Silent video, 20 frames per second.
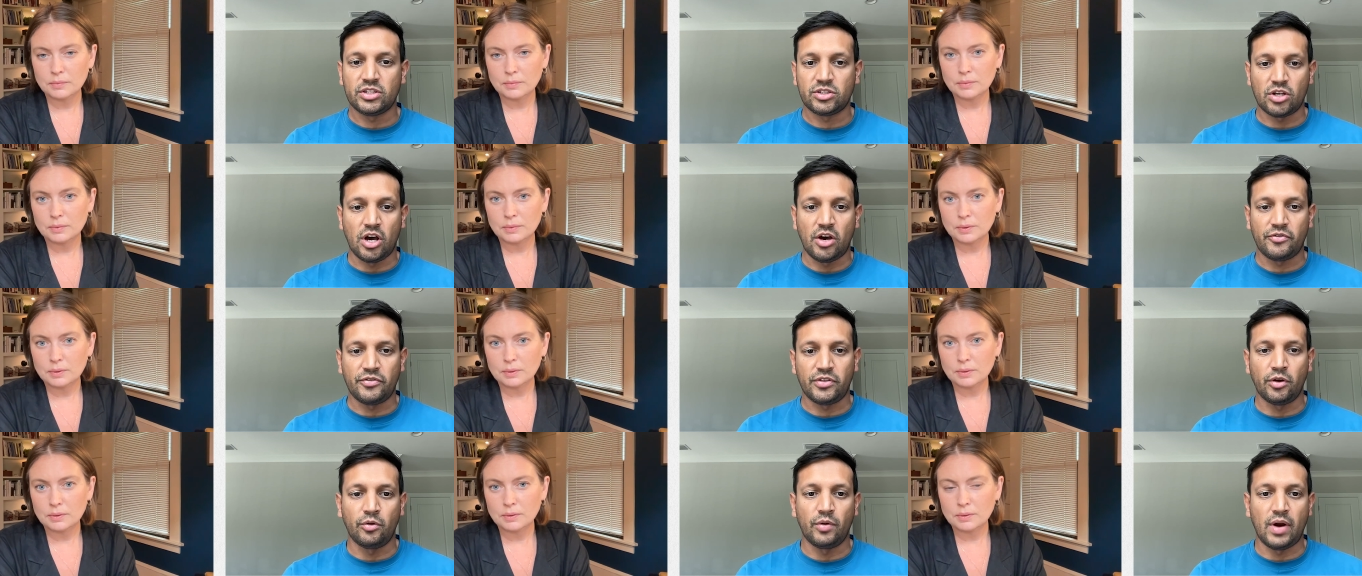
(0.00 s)
Speaker 1: off
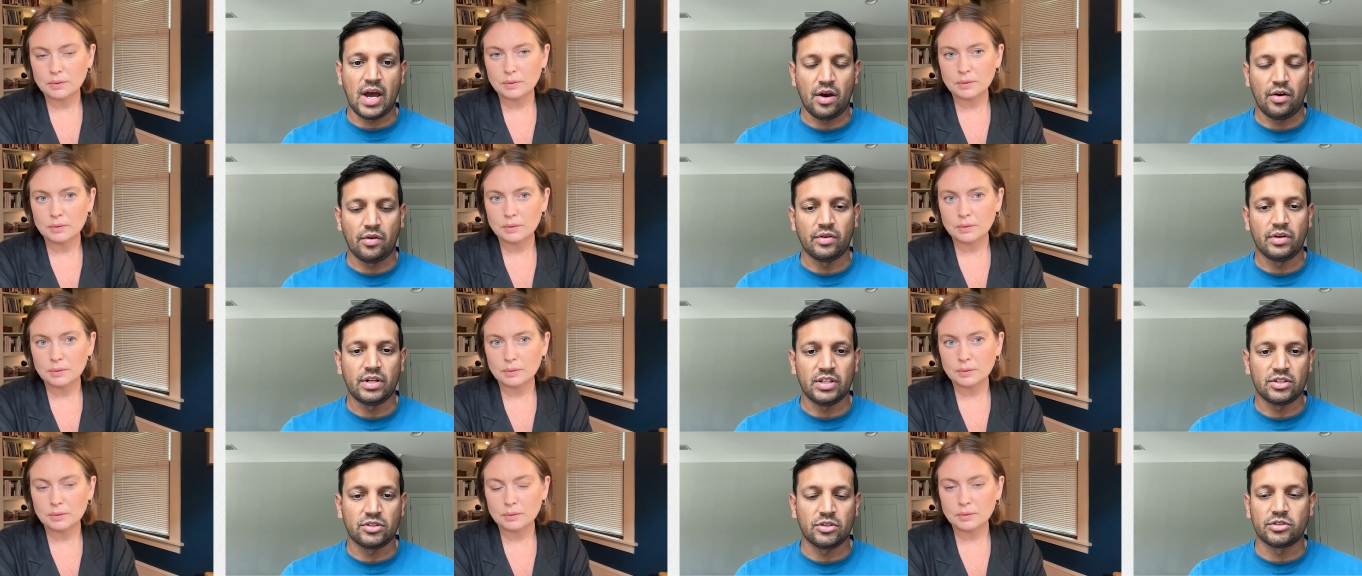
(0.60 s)
the ground
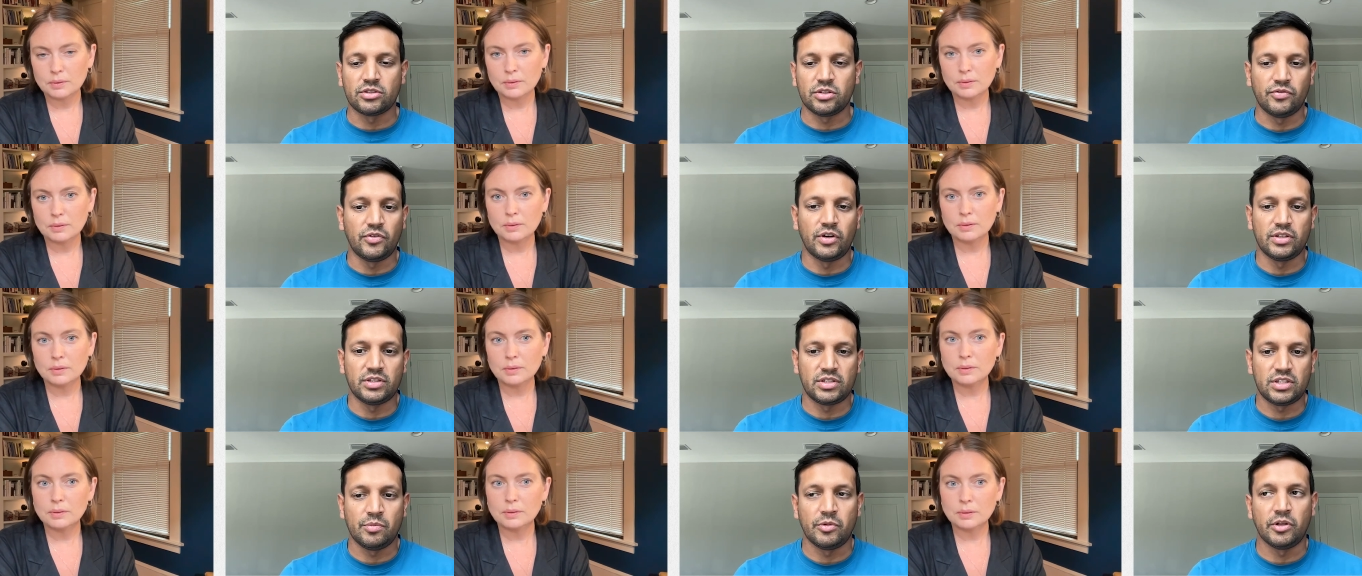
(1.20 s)
is also very
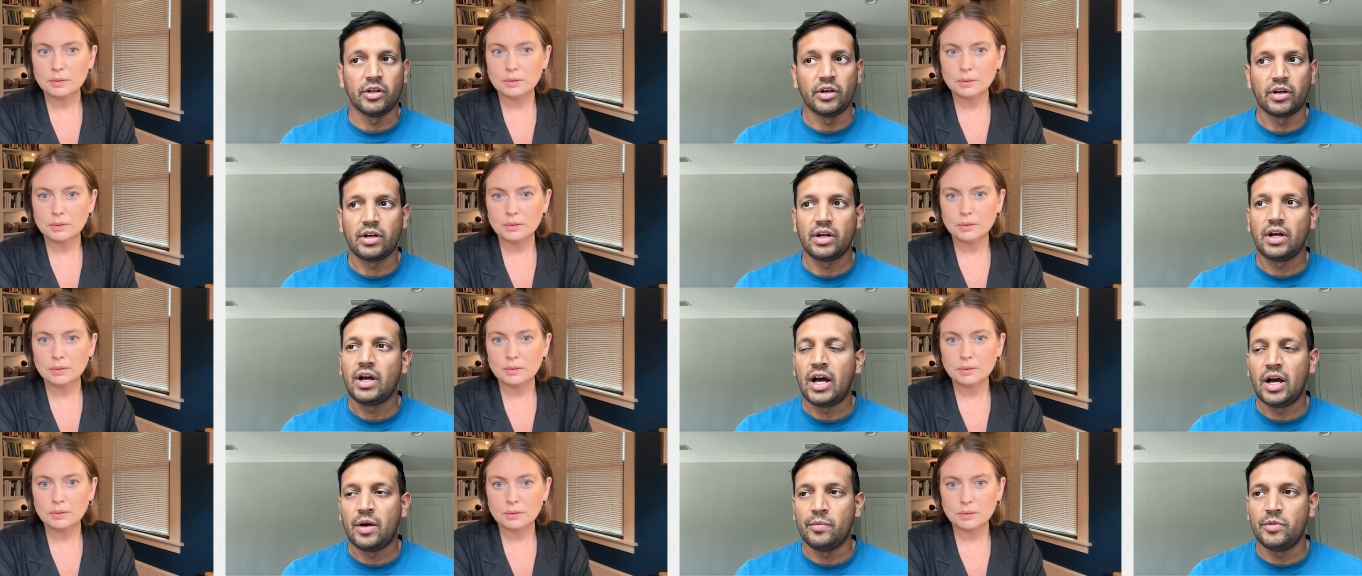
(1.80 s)
similar.
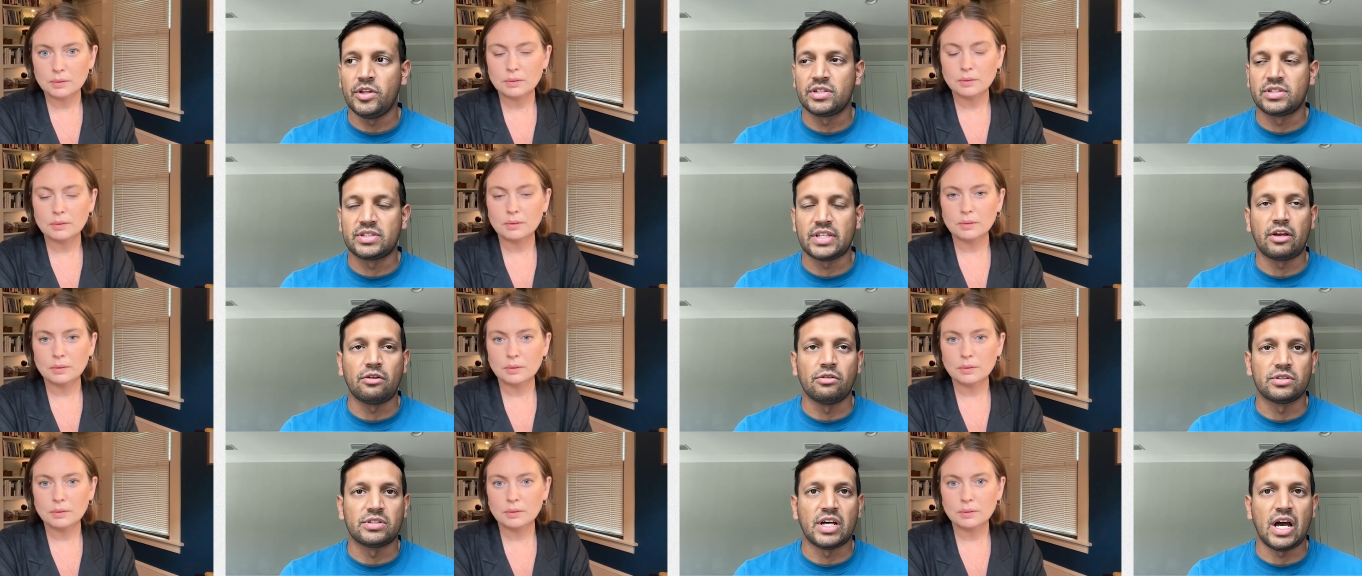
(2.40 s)
Um, the
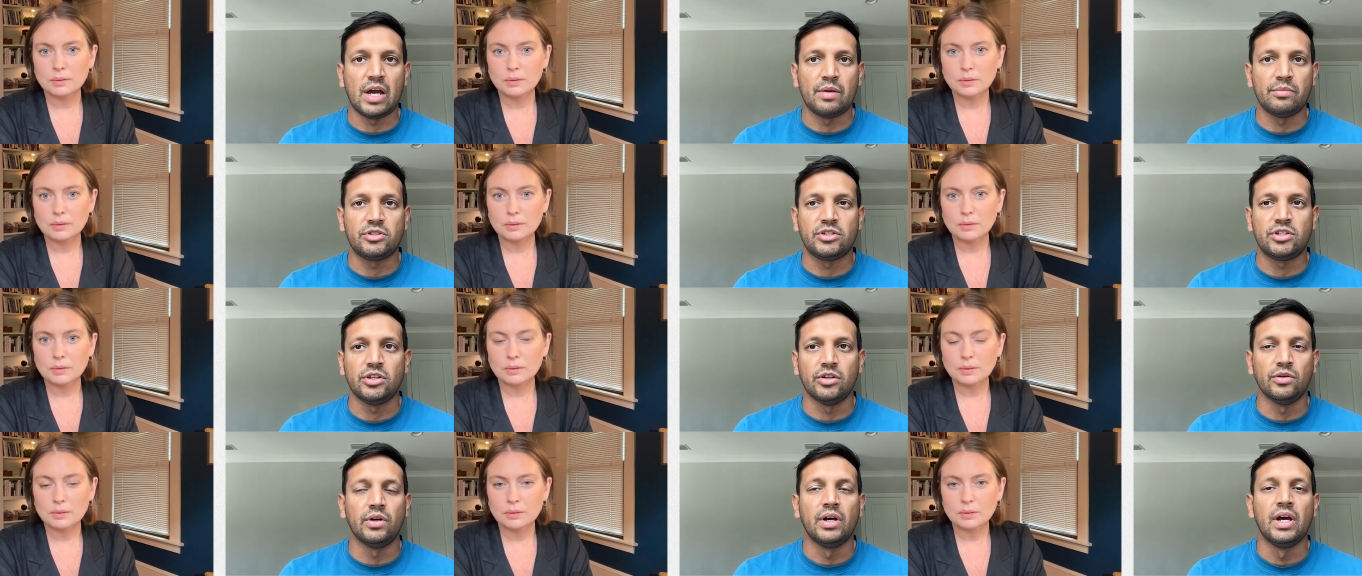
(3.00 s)
cycle times
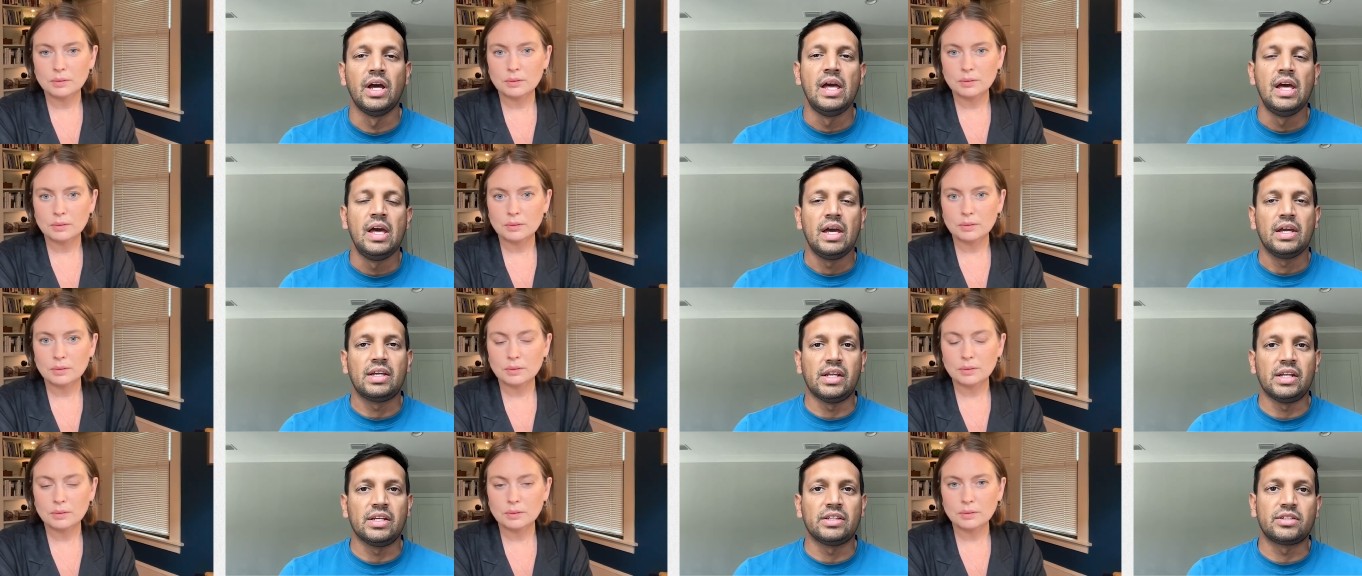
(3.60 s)
to
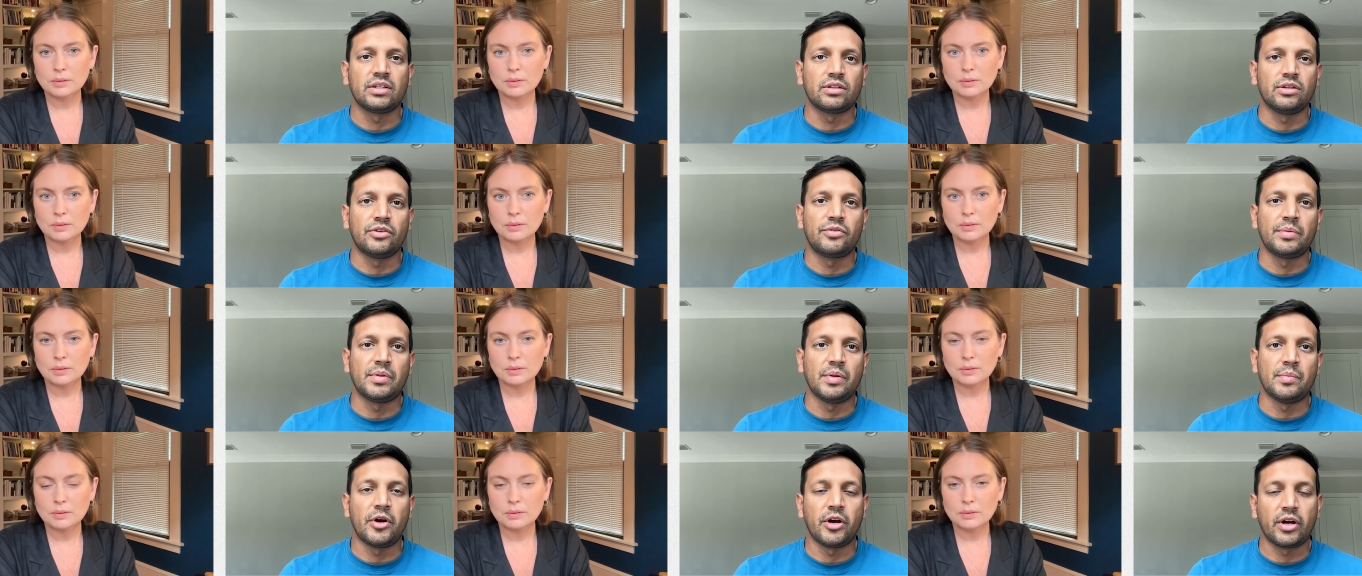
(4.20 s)
getting signal from the
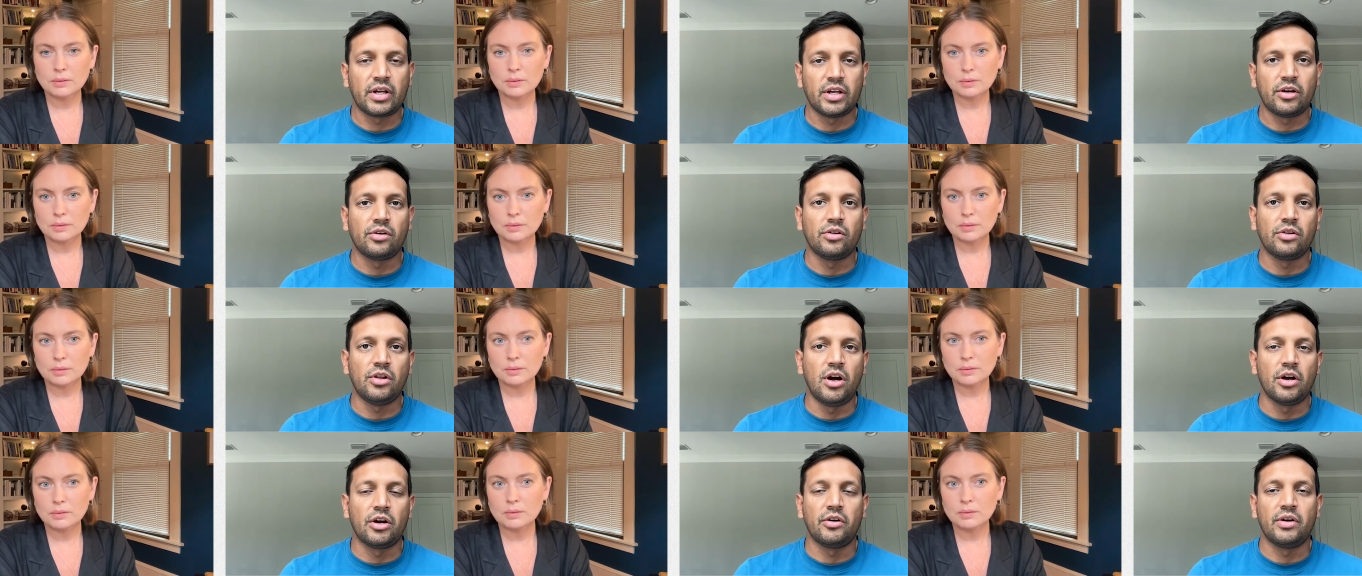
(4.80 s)
market are
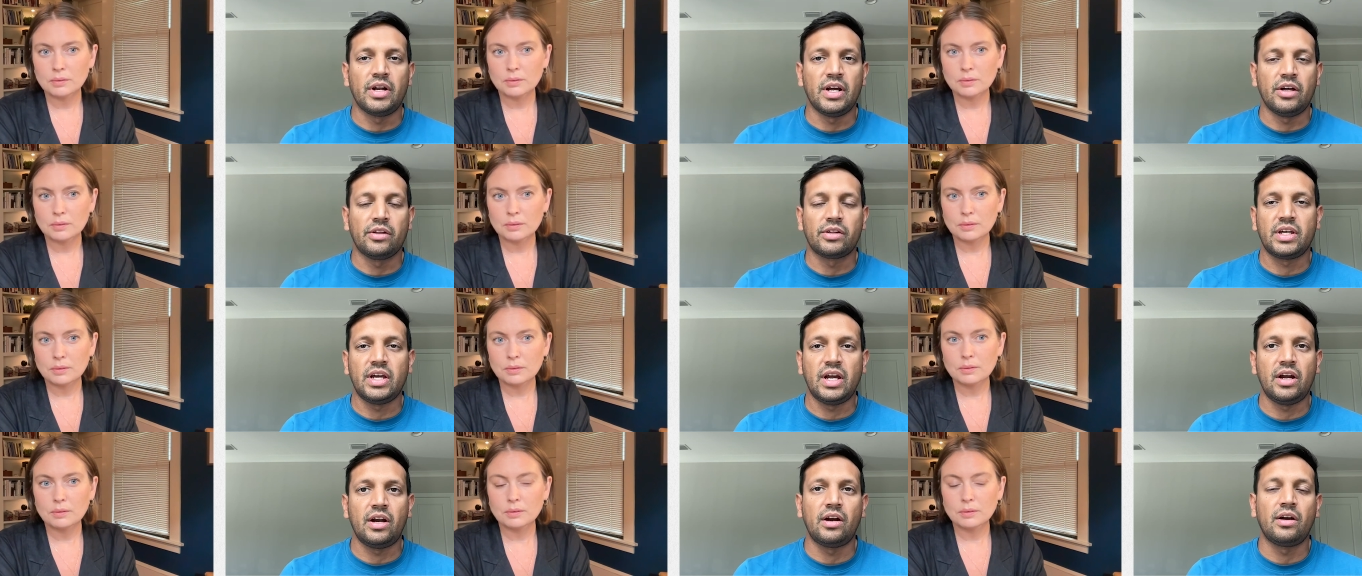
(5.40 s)
longer in
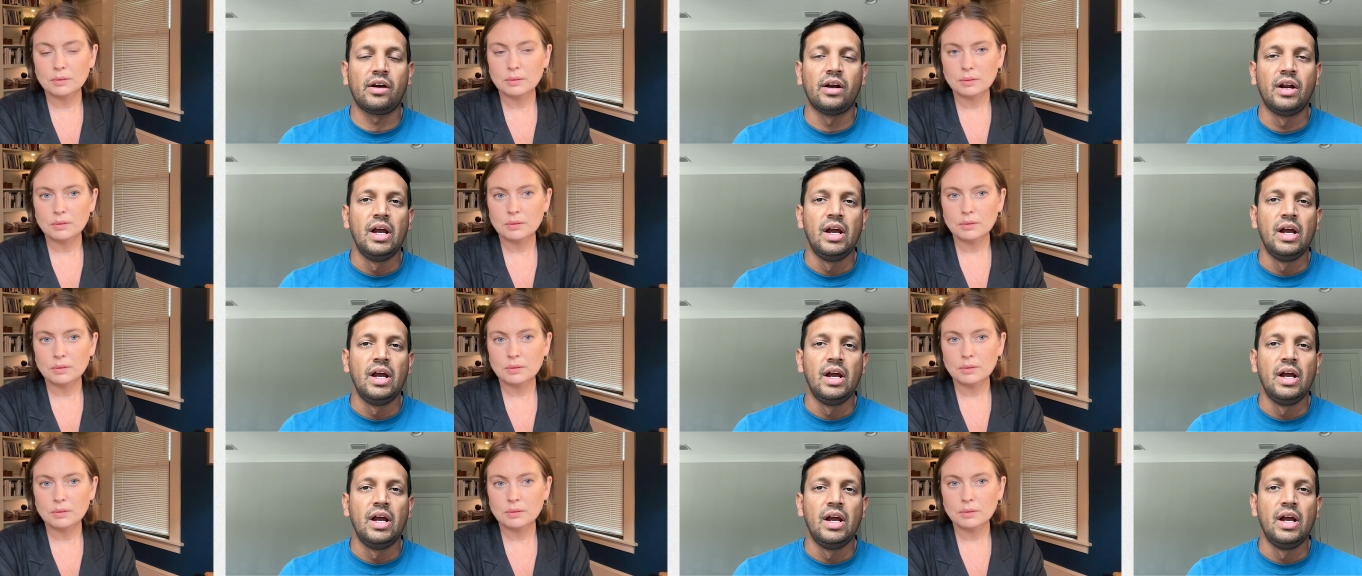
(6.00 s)
healthcare.